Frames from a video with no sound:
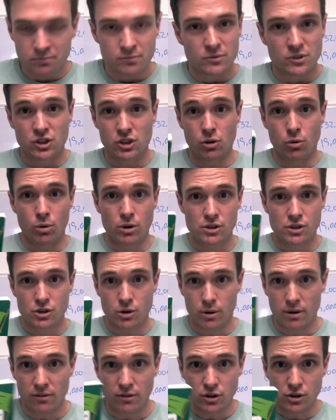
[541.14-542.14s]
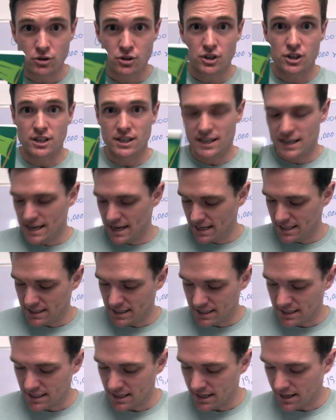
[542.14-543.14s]
So One Straw Revolution digs
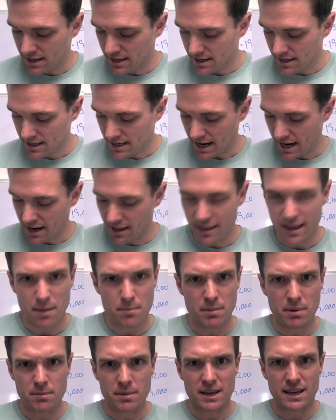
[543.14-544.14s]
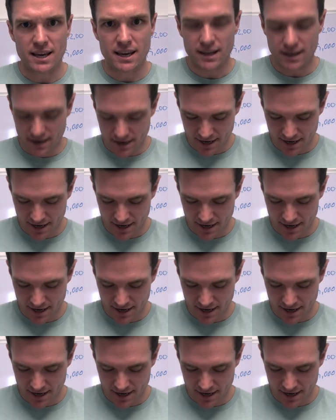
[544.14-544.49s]
into kind of that mimicking